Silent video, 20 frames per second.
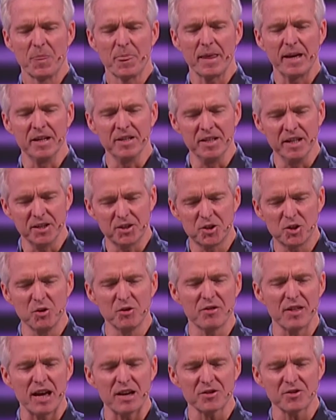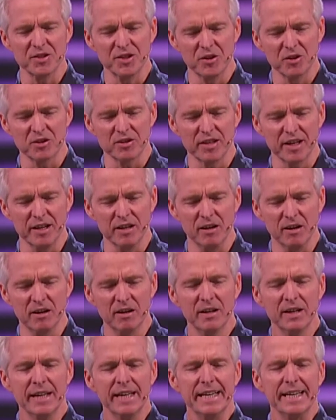And yet 2,000 years later,
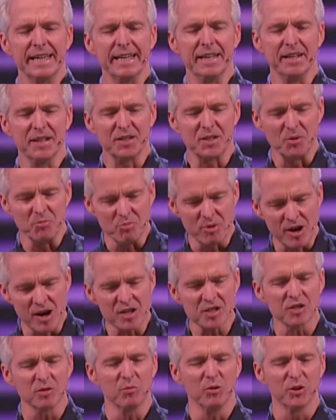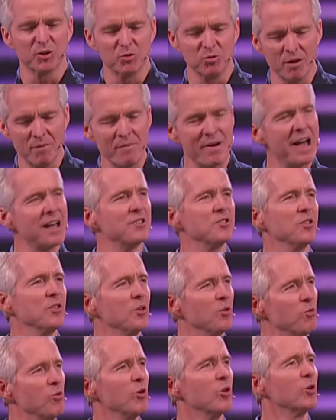it is impossible to imagine
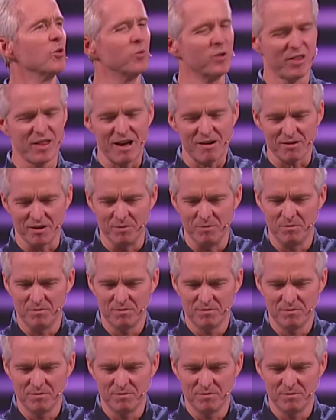the world without him.